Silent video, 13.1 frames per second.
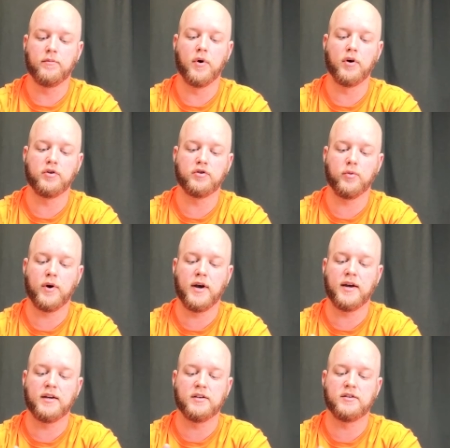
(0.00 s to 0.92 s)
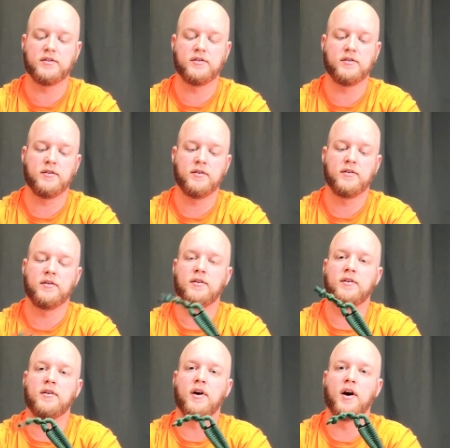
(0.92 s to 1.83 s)
most ways
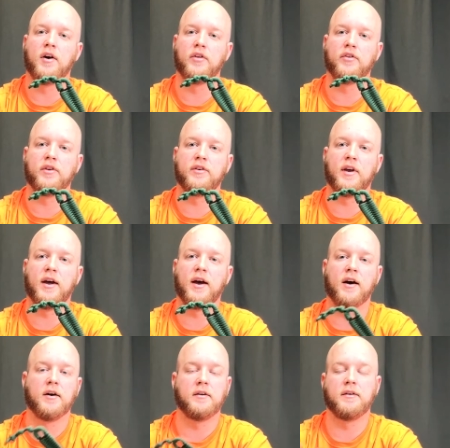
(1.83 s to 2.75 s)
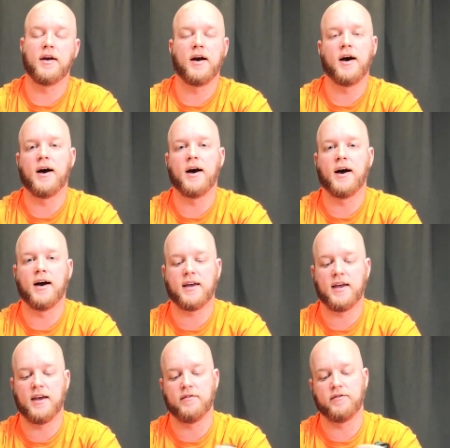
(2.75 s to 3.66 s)
other than down, I
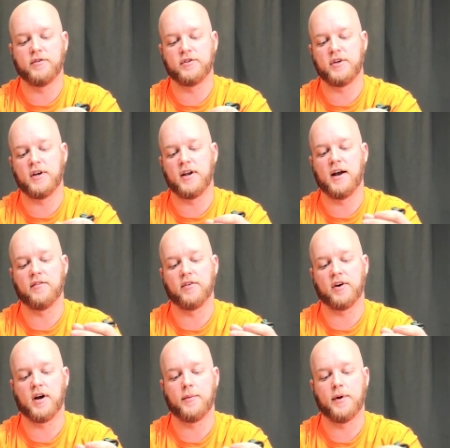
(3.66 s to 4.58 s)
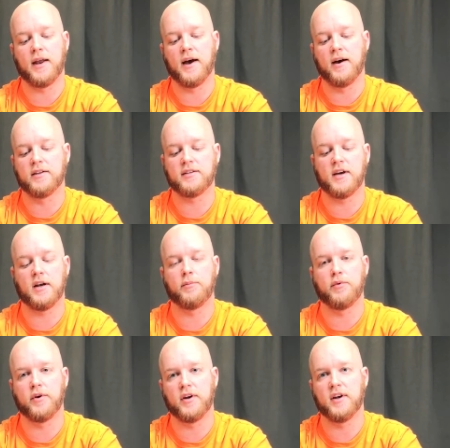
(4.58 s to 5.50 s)
can't foresee it ever coming out. It's got a
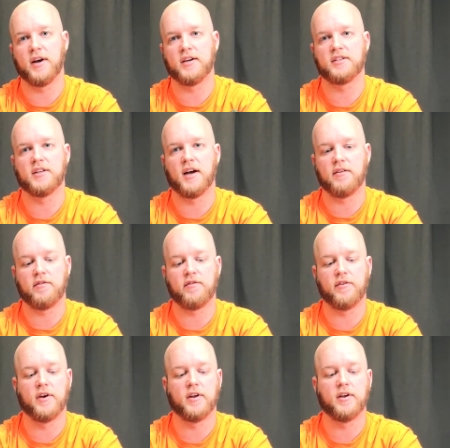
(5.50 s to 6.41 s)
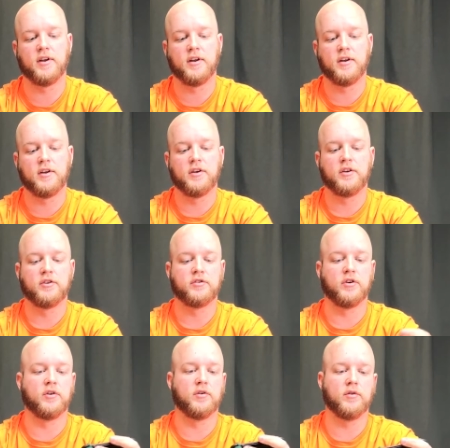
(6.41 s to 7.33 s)
pretty nice tight fit.
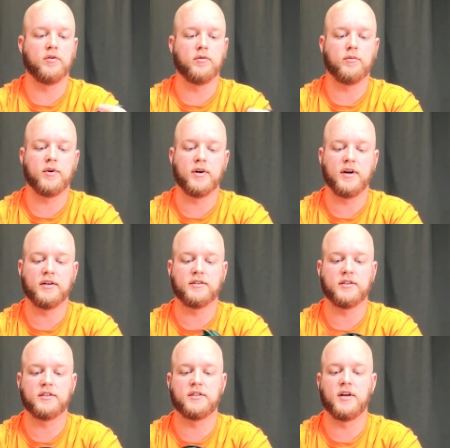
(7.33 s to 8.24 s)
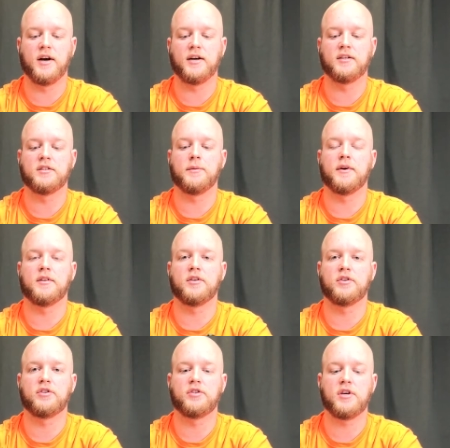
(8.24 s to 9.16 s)
So what else is nice about
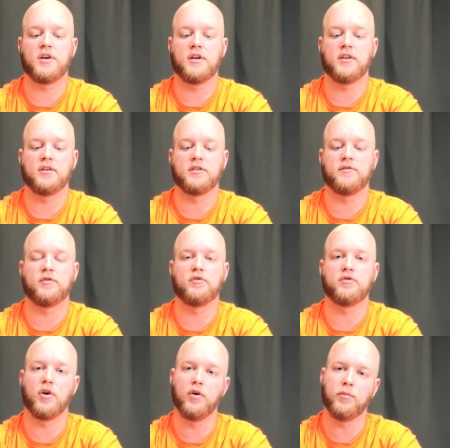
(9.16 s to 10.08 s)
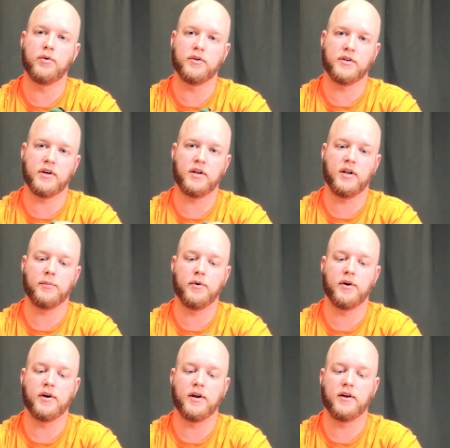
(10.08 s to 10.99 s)
this sheath is if you don't put the clip
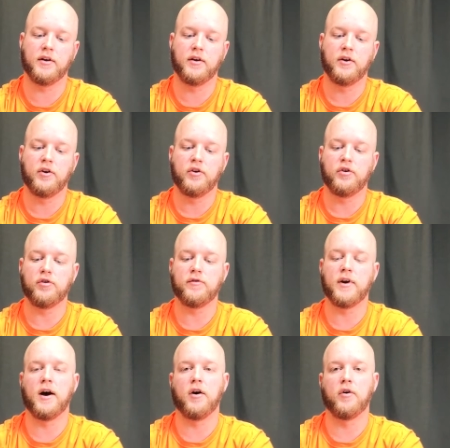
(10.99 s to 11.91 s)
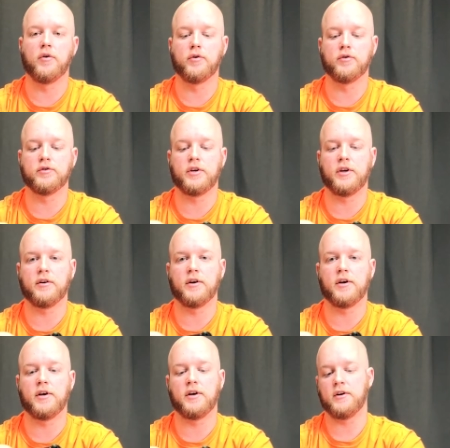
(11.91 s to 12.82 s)
on it, you've got holes here
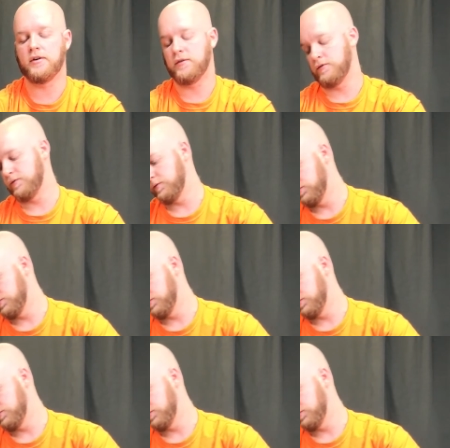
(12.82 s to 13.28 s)
and here,